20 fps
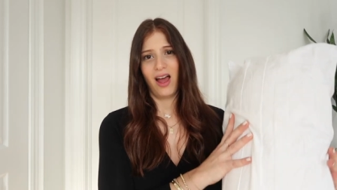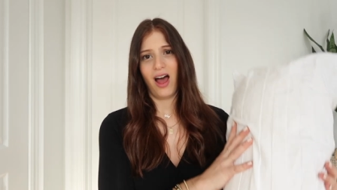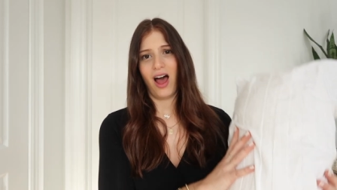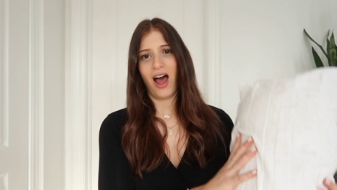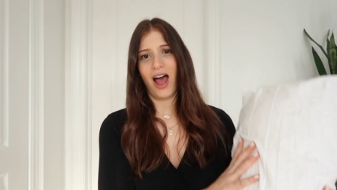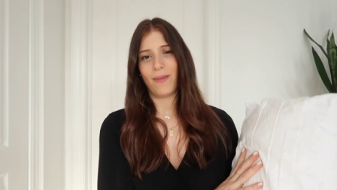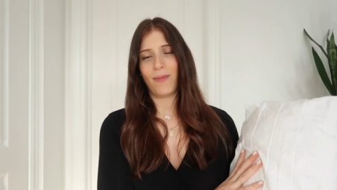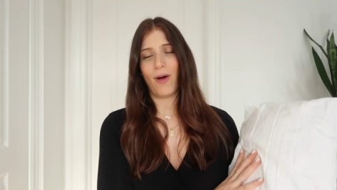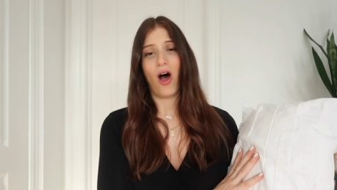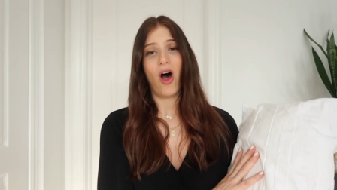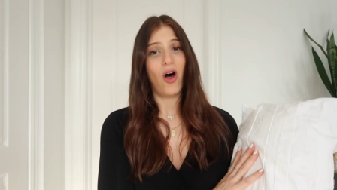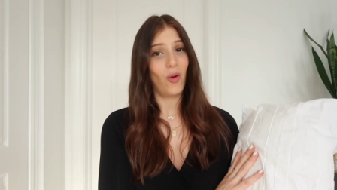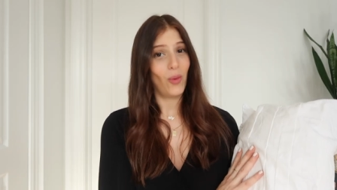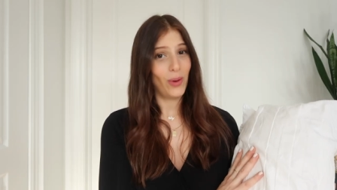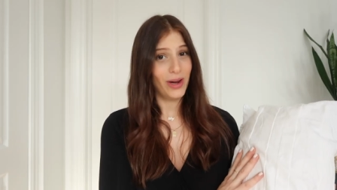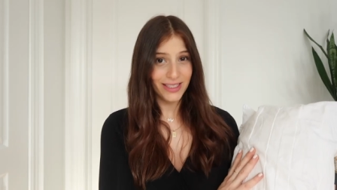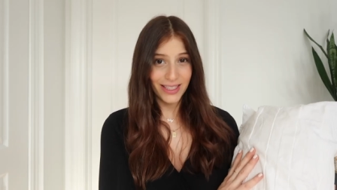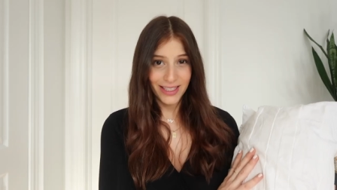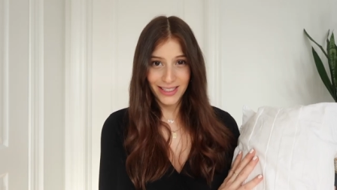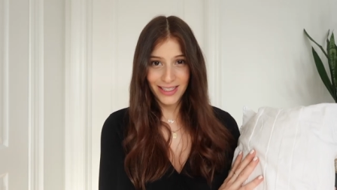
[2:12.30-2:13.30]
I'm
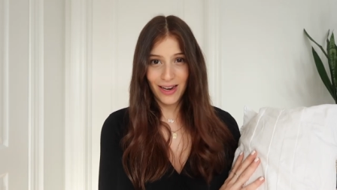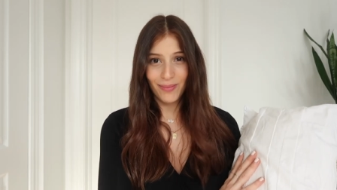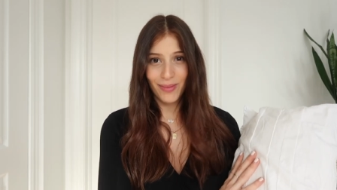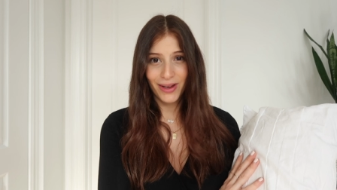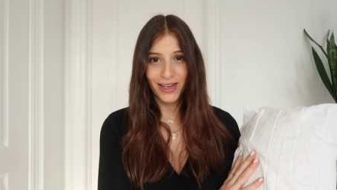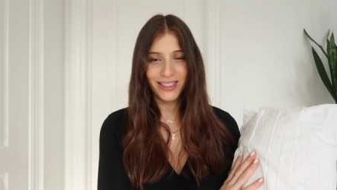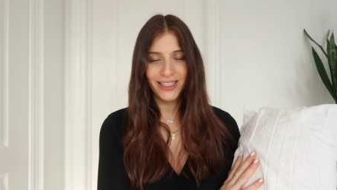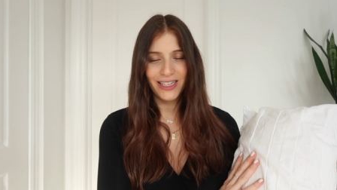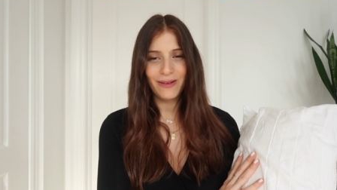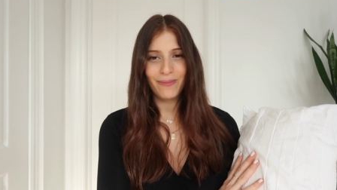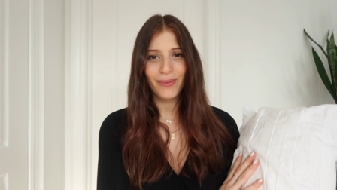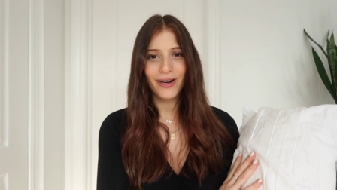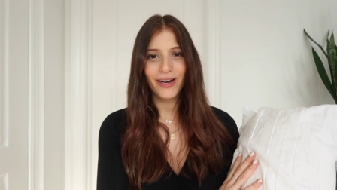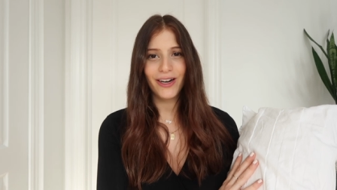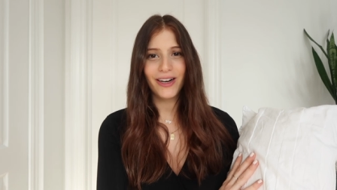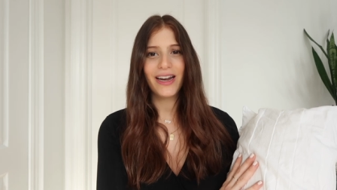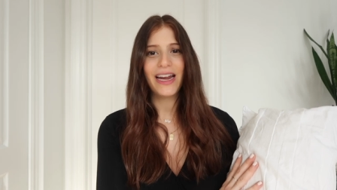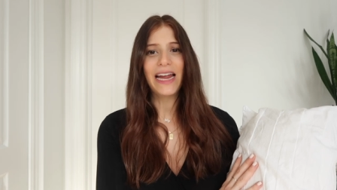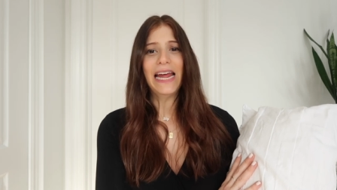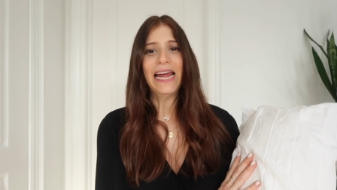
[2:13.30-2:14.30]
always a stomach
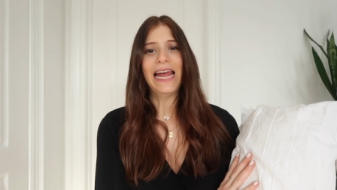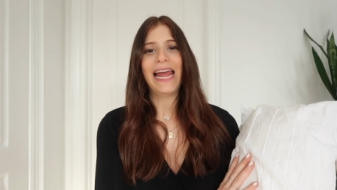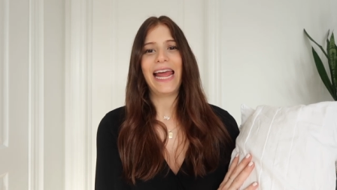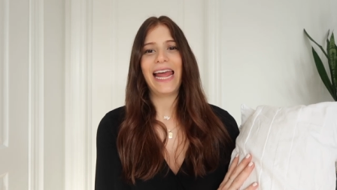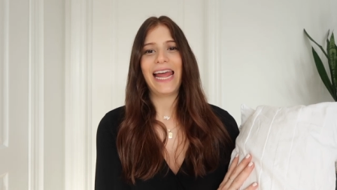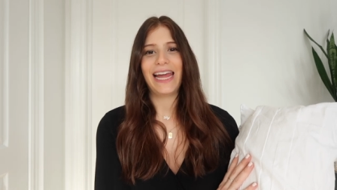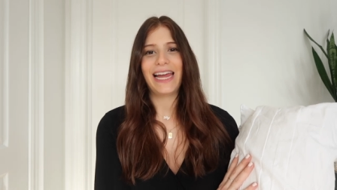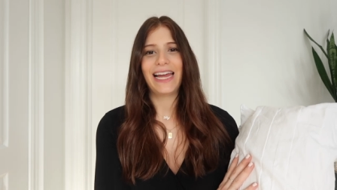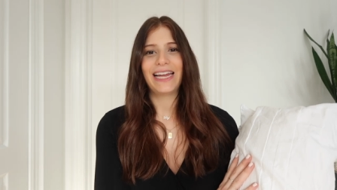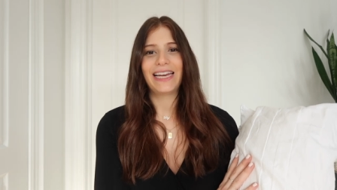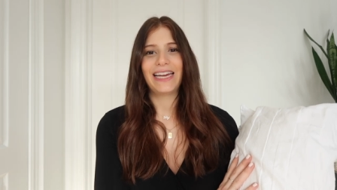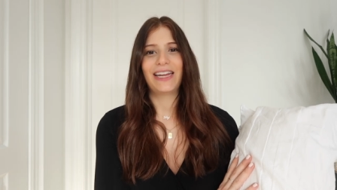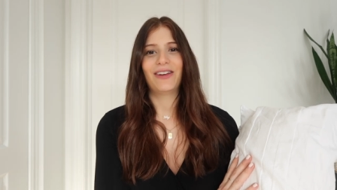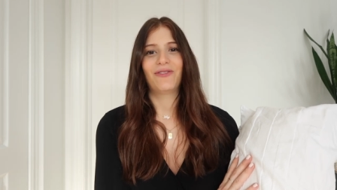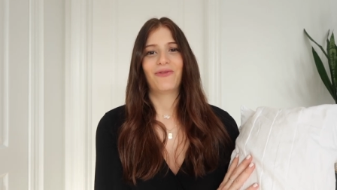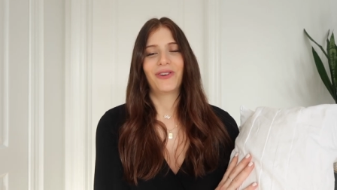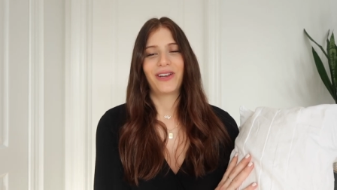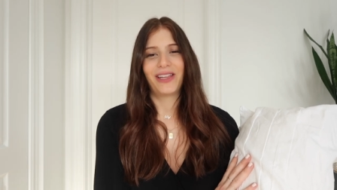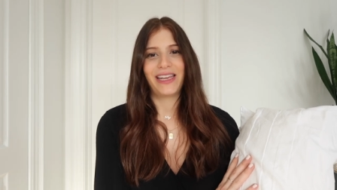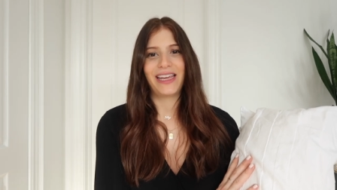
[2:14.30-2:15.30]
sleeper, and it
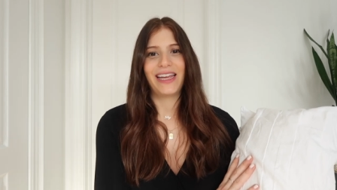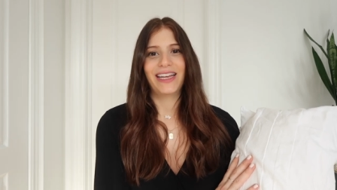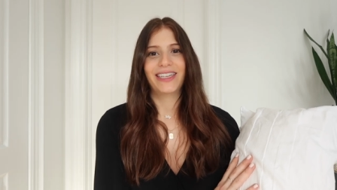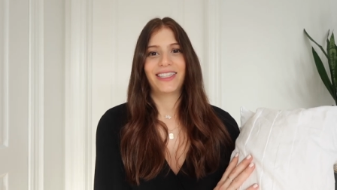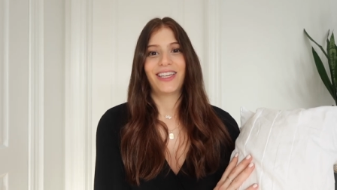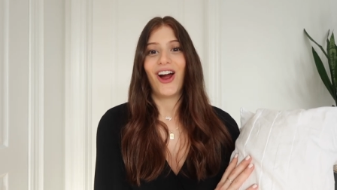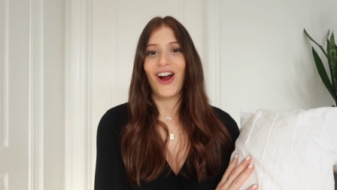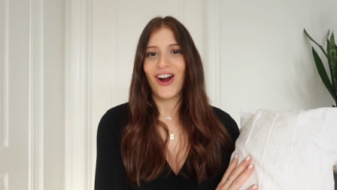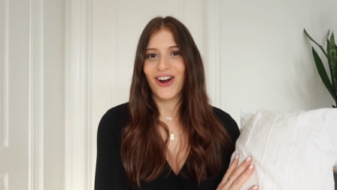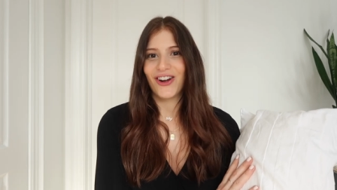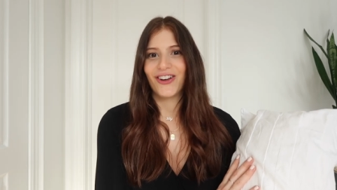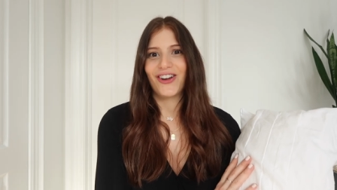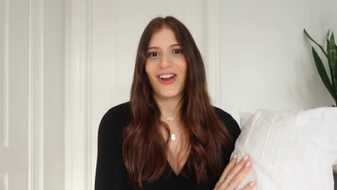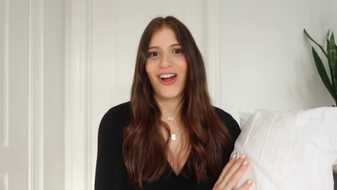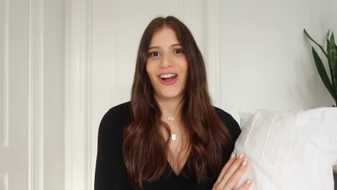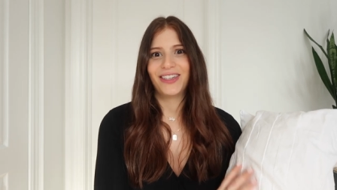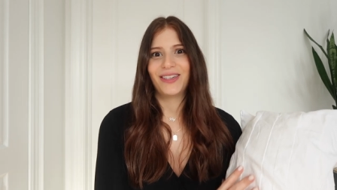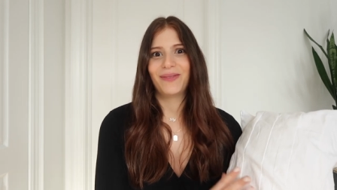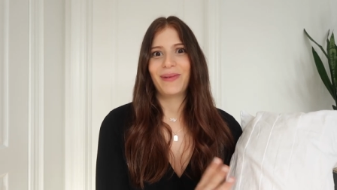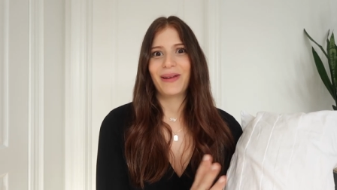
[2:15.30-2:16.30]
really is hard
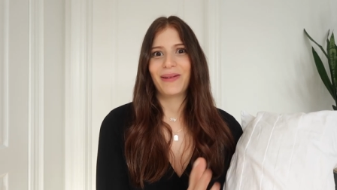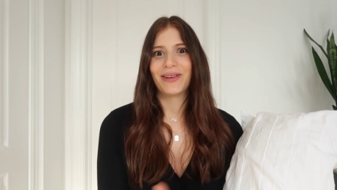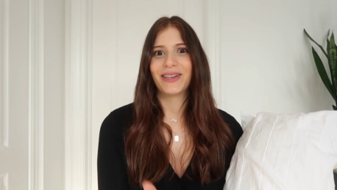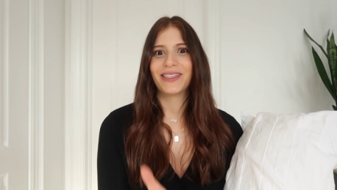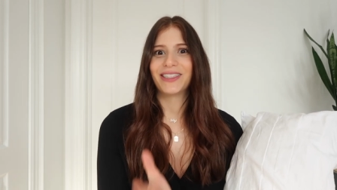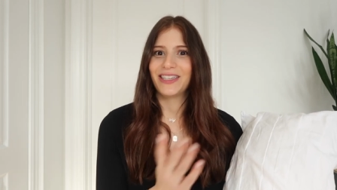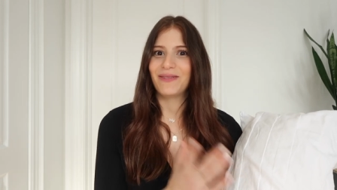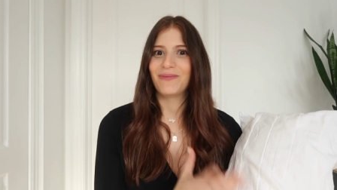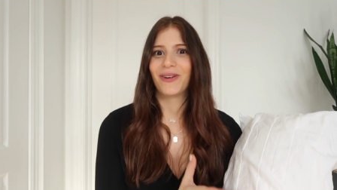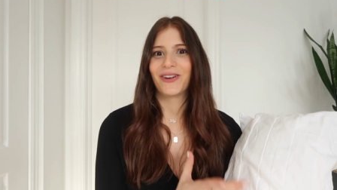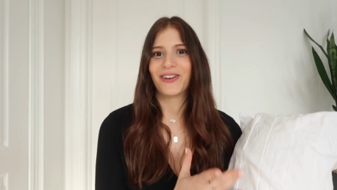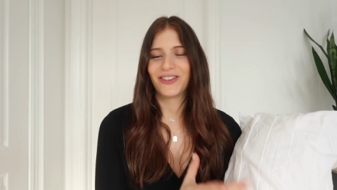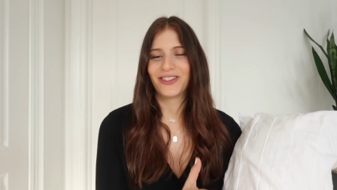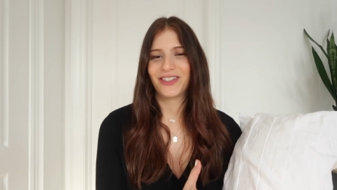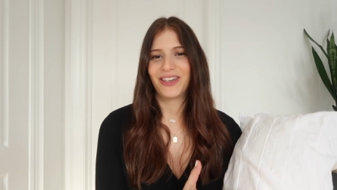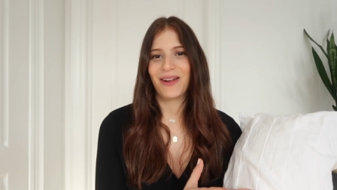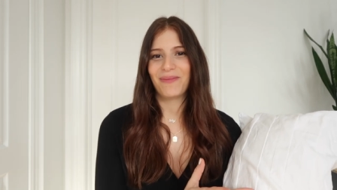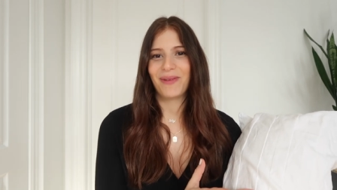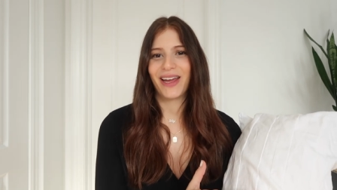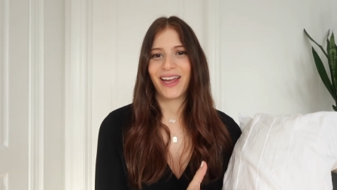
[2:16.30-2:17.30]
not to be able to sleep on your
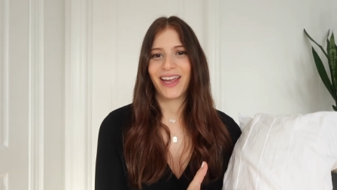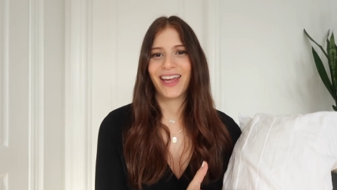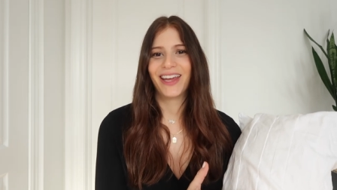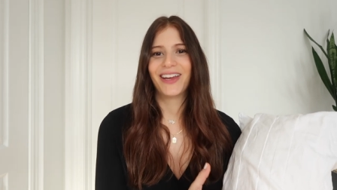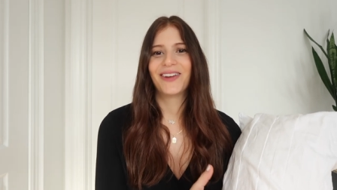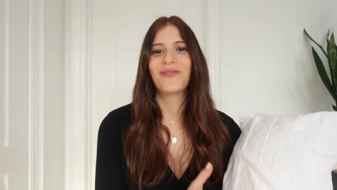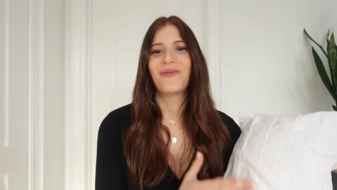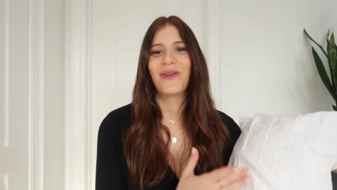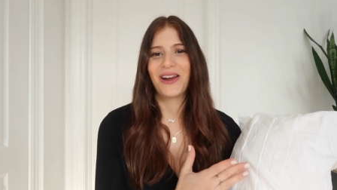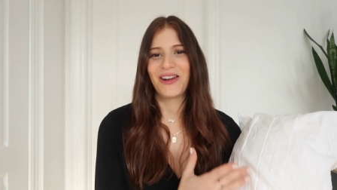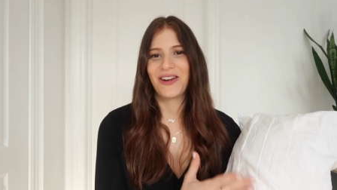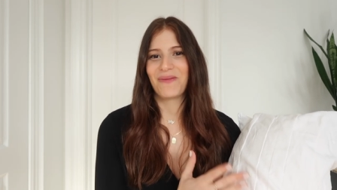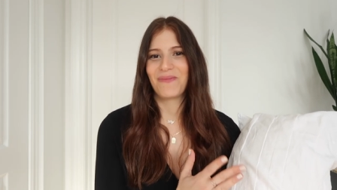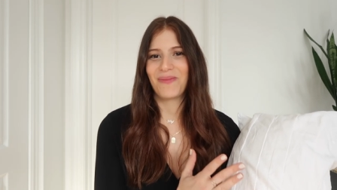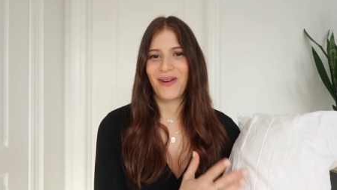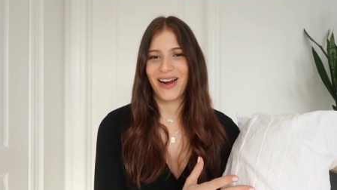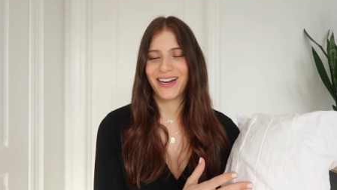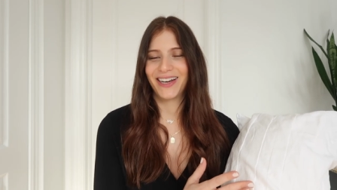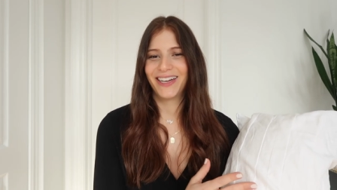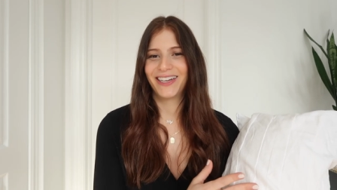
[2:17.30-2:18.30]
stomach when you're
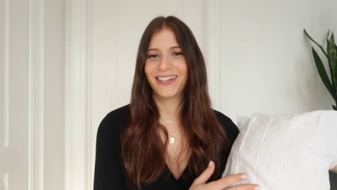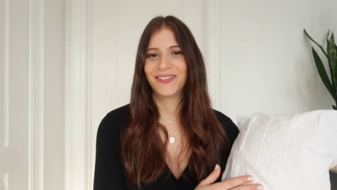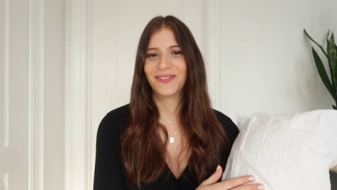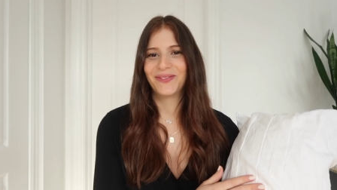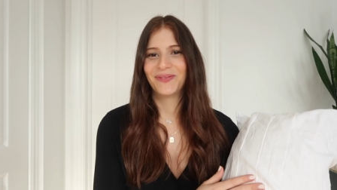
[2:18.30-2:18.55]
pregnant.